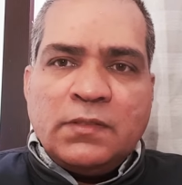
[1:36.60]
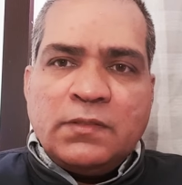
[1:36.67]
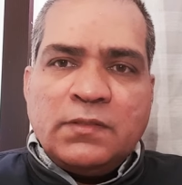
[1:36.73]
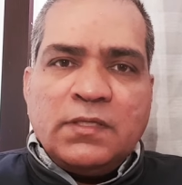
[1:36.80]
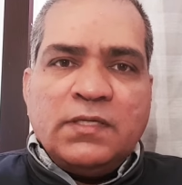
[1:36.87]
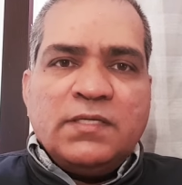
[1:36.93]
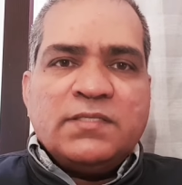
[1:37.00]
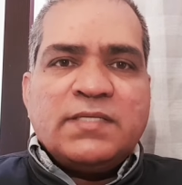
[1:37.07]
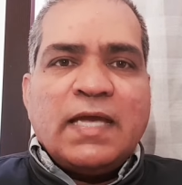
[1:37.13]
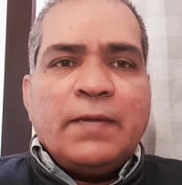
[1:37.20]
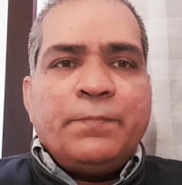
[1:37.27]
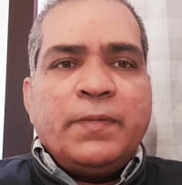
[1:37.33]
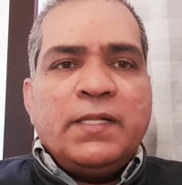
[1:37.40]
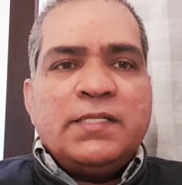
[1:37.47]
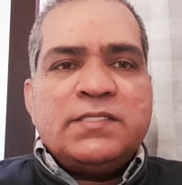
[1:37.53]
the
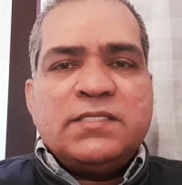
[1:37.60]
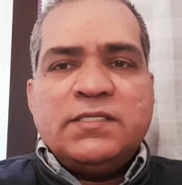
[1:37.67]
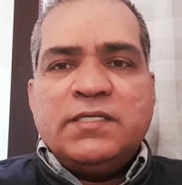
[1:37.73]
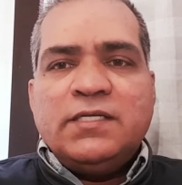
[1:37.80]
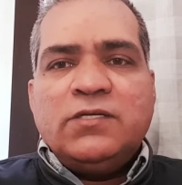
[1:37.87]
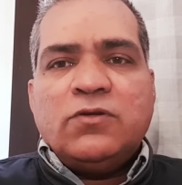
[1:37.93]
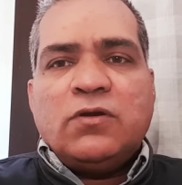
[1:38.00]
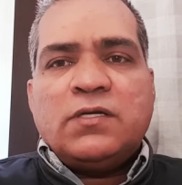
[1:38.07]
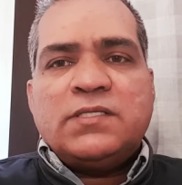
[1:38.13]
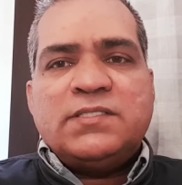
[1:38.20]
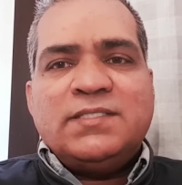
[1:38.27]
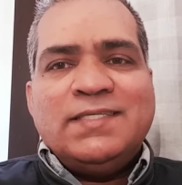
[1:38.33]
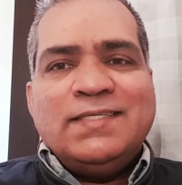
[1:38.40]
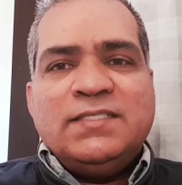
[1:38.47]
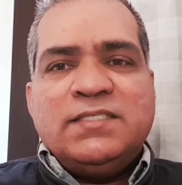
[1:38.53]
disciples did not
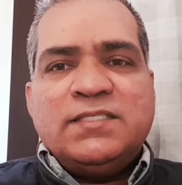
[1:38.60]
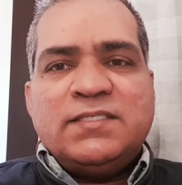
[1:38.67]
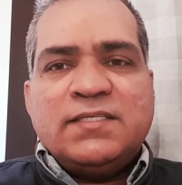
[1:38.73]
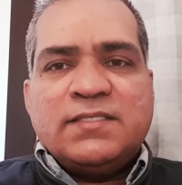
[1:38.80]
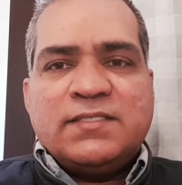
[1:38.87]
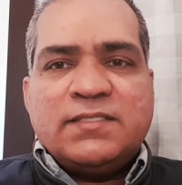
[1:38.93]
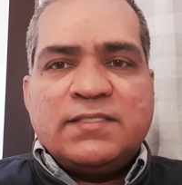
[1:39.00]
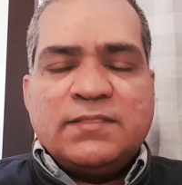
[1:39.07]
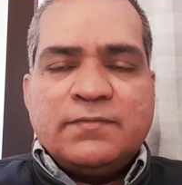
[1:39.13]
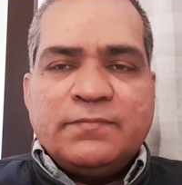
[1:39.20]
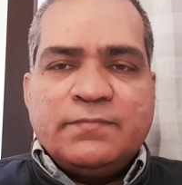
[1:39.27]
see Jesus.